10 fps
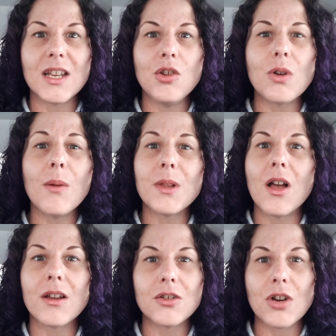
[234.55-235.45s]
and you come
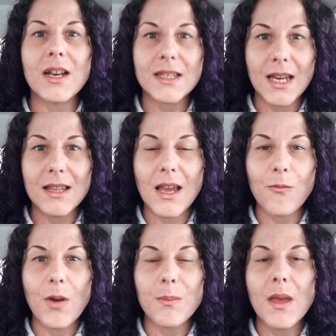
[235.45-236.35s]
along and try to take
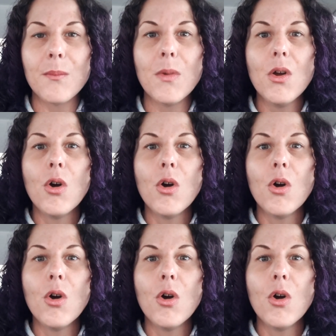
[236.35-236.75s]
that from them,